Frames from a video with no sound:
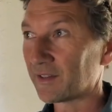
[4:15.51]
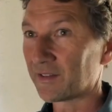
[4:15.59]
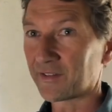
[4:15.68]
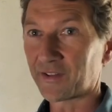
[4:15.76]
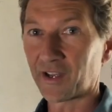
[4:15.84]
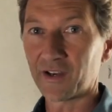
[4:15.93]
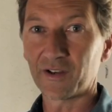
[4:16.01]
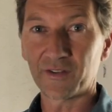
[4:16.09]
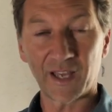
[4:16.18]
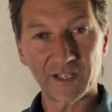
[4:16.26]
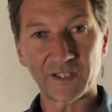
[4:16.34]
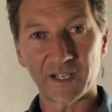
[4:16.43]
So
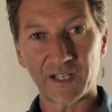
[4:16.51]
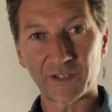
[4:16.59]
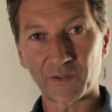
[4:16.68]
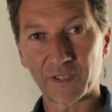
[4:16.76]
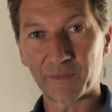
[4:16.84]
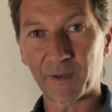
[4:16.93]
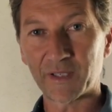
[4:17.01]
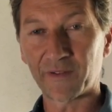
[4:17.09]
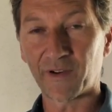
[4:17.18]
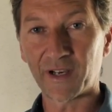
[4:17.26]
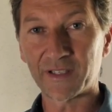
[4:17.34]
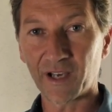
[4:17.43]
the engineers always
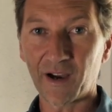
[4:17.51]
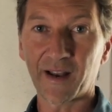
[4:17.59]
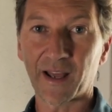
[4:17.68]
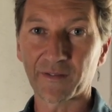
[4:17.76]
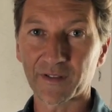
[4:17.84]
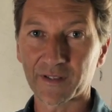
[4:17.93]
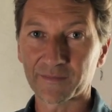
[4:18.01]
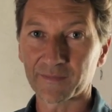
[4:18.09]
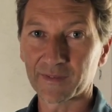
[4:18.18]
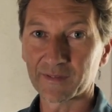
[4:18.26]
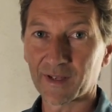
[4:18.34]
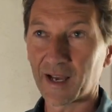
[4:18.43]
specify tie downs,
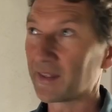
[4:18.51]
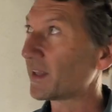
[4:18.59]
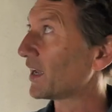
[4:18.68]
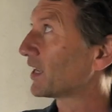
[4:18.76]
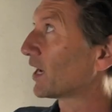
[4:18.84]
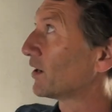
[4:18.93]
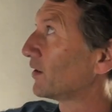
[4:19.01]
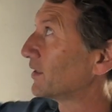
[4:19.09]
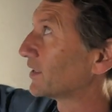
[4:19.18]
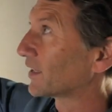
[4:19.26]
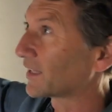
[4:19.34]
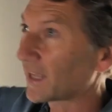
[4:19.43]
and they go
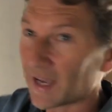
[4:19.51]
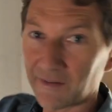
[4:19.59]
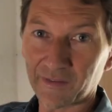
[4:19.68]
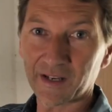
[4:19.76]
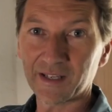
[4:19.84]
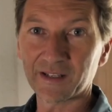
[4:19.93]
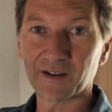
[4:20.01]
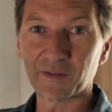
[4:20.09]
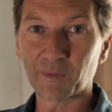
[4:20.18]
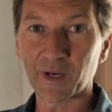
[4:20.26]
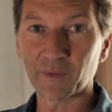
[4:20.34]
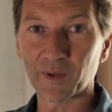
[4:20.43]
into the cavity of the
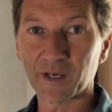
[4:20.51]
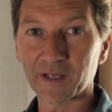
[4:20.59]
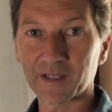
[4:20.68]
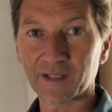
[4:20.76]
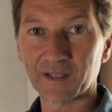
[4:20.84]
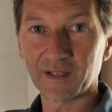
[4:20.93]
brickwork.